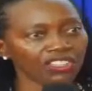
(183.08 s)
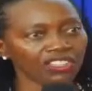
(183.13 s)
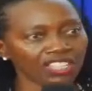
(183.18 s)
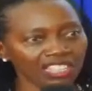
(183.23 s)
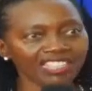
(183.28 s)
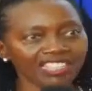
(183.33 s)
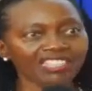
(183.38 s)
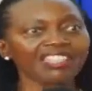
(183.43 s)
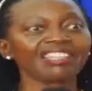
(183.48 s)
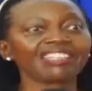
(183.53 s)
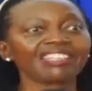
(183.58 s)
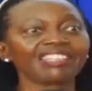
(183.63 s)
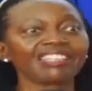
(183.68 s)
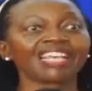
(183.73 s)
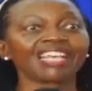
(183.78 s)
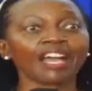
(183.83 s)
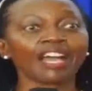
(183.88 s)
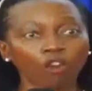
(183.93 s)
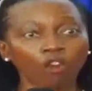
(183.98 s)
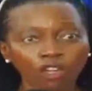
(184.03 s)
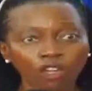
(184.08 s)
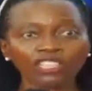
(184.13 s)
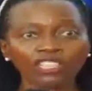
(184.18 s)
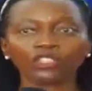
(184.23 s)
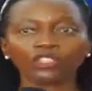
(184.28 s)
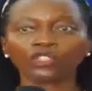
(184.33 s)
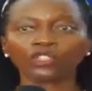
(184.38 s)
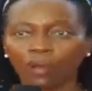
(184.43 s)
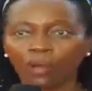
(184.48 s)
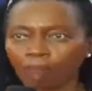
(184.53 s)
These things are
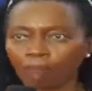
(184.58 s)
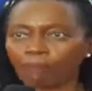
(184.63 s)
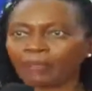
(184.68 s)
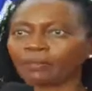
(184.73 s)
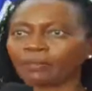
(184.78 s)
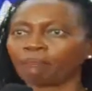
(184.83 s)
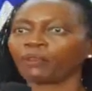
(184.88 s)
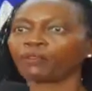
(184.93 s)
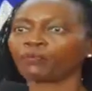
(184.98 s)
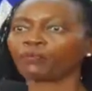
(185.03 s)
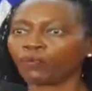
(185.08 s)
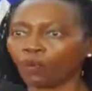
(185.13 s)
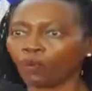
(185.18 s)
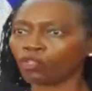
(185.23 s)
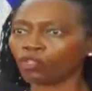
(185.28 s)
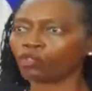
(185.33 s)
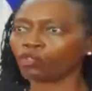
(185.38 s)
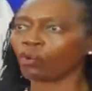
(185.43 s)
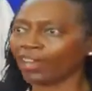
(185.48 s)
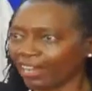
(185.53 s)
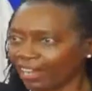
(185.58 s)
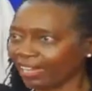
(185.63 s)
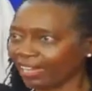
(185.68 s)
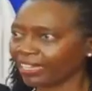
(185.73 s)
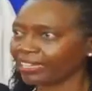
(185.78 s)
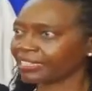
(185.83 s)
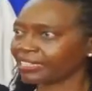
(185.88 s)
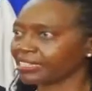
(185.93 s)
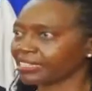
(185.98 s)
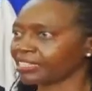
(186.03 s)
going to happen before your
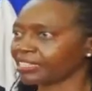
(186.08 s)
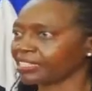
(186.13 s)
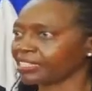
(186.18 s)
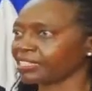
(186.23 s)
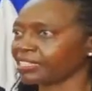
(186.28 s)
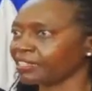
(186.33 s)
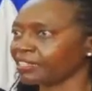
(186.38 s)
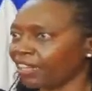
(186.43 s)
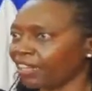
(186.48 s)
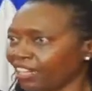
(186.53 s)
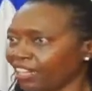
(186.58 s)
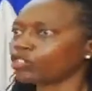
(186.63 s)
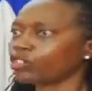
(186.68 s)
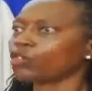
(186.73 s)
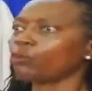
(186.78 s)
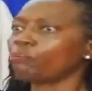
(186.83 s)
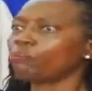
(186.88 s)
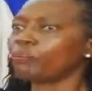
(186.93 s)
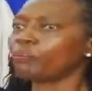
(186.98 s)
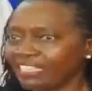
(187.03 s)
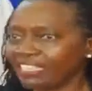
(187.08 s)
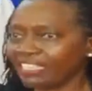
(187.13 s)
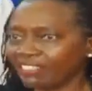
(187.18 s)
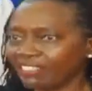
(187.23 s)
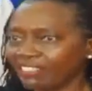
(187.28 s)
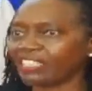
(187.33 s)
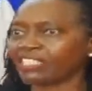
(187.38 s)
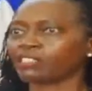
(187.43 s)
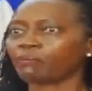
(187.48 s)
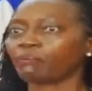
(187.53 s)
eyes, and you'll
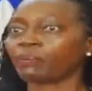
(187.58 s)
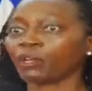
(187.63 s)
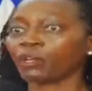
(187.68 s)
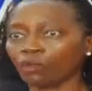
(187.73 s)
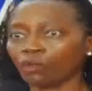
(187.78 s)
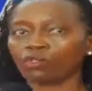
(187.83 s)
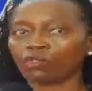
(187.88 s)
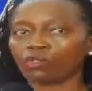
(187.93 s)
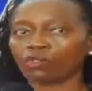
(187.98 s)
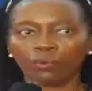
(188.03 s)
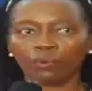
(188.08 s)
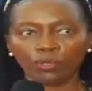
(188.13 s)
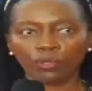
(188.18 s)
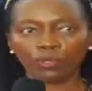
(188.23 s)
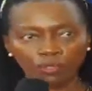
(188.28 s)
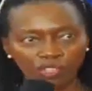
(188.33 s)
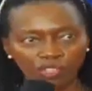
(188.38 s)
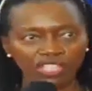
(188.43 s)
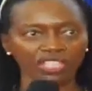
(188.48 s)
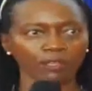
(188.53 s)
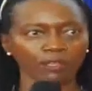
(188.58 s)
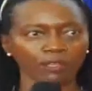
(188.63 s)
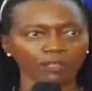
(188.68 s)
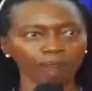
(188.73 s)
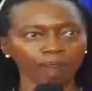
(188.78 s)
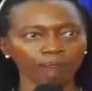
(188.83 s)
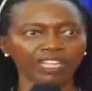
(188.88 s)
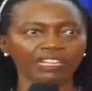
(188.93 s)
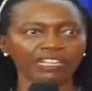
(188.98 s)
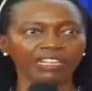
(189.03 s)
believe it because you will see.
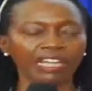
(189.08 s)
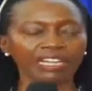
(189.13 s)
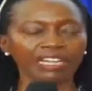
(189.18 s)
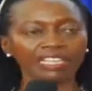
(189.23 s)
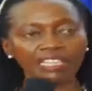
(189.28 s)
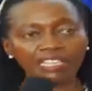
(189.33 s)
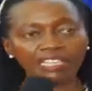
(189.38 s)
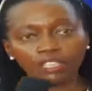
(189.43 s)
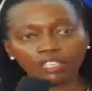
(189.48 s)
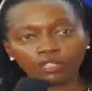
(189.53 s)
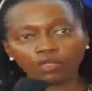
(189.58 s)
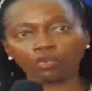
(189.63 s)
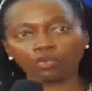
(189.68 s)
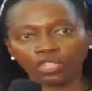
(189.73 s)
Lakini